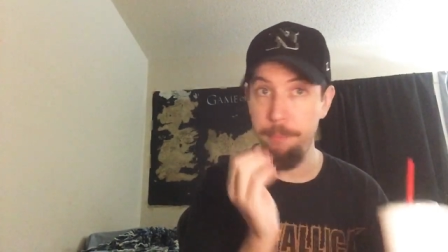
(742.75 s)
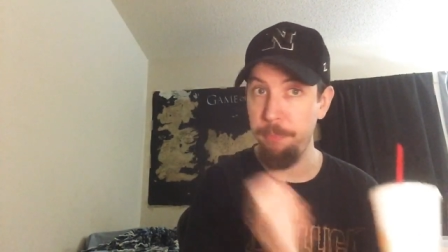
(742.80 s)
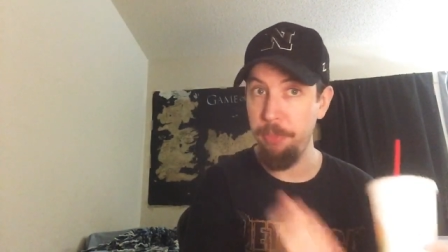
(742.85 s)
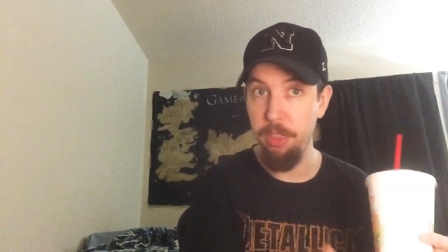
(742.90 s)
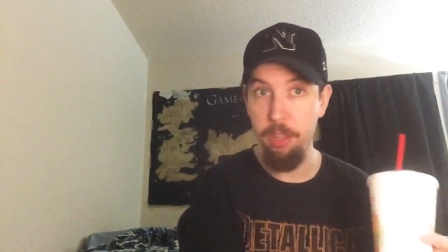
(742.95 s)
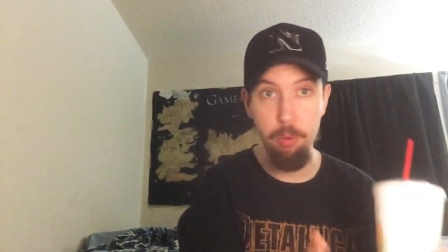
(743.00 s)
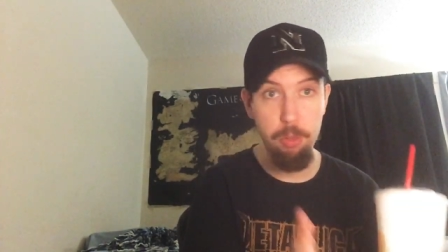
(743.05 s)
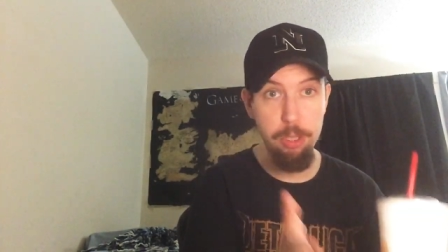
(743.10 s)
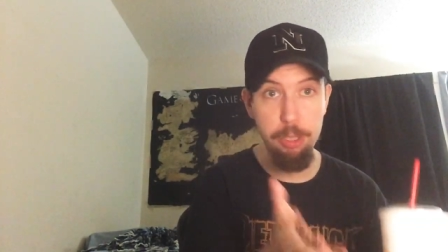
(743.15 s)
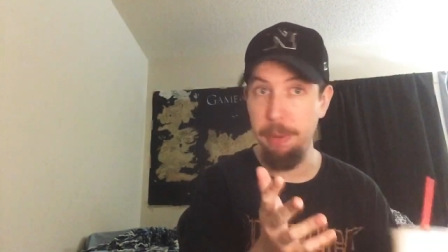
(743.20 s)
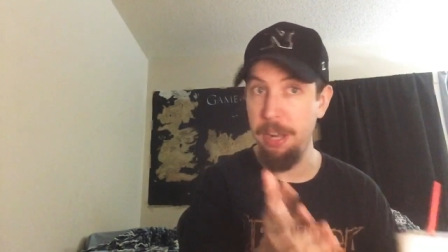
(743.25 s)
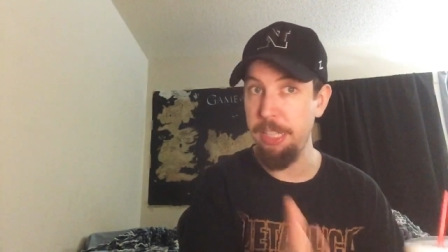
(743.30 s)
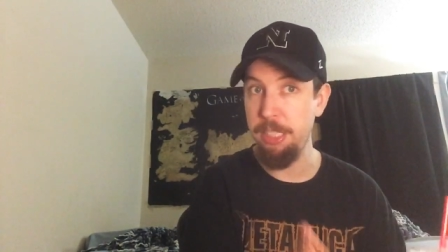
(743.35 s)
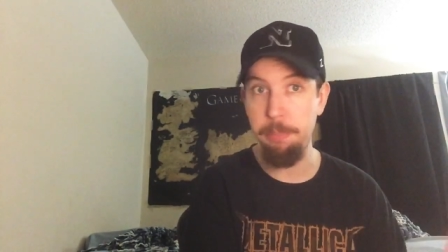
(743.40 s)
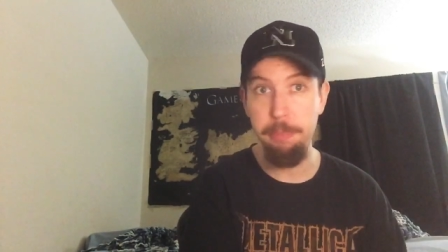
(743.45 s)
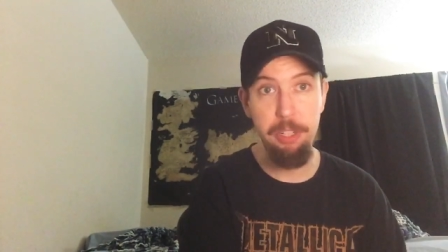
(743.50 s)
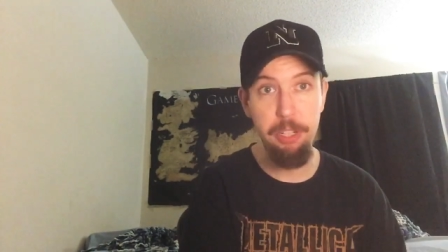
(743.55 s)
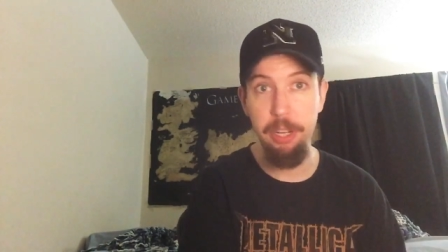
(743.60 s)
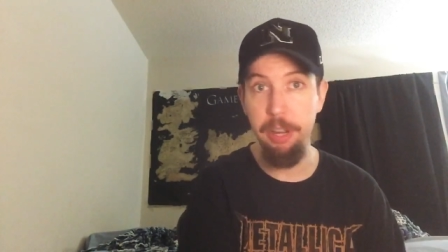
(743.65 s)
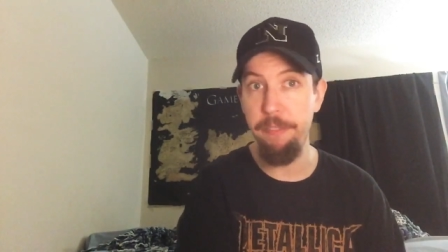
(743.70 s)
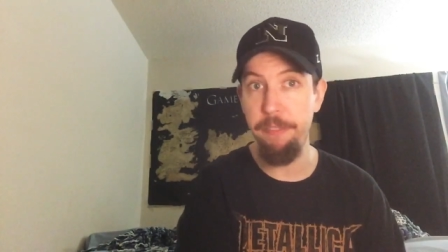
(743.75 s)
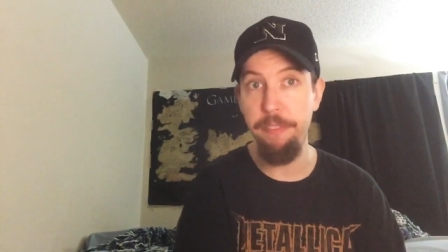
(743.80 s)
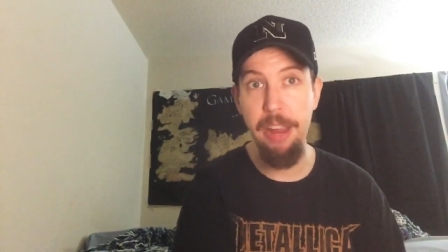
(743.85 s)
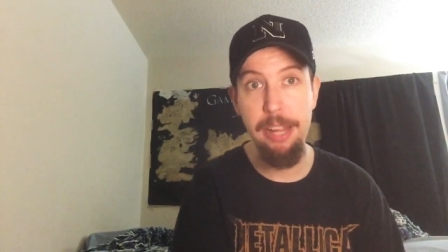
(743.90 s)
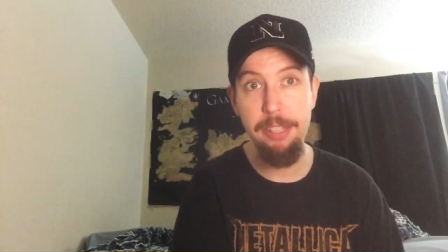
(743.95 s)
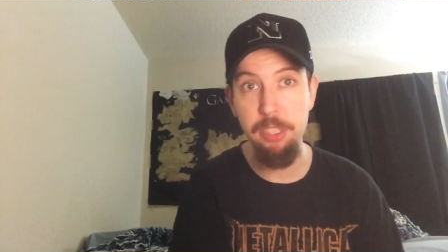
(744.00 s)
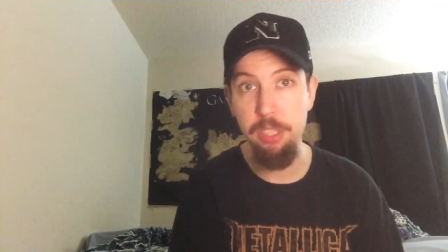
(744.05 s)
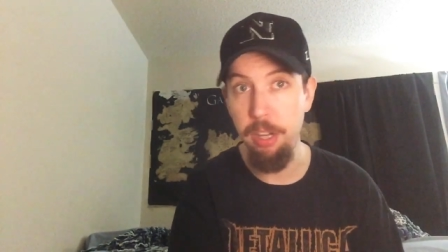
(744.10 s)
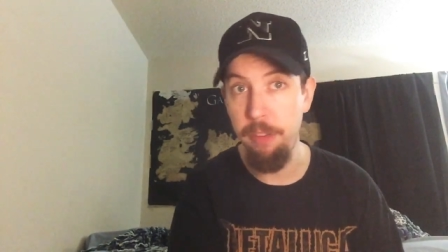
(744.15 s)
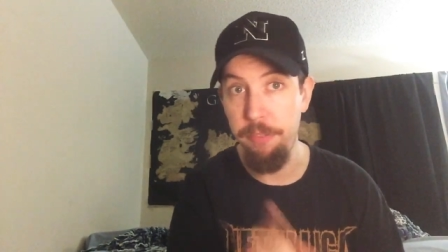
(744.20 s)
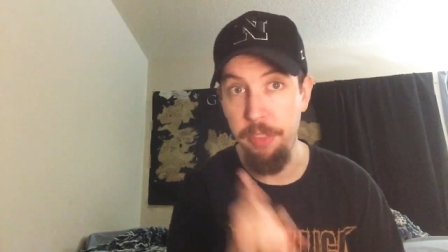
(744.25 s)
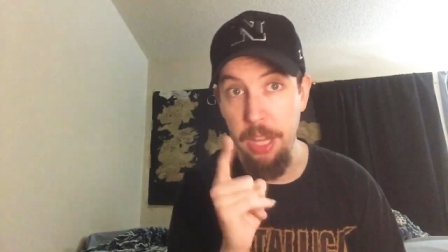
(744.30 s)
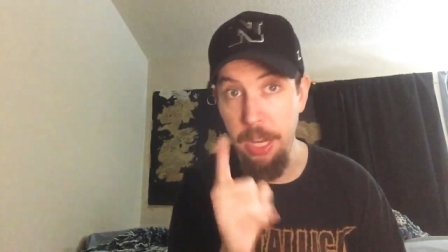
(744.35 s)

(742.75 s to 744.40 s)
the responsibility of fast enough.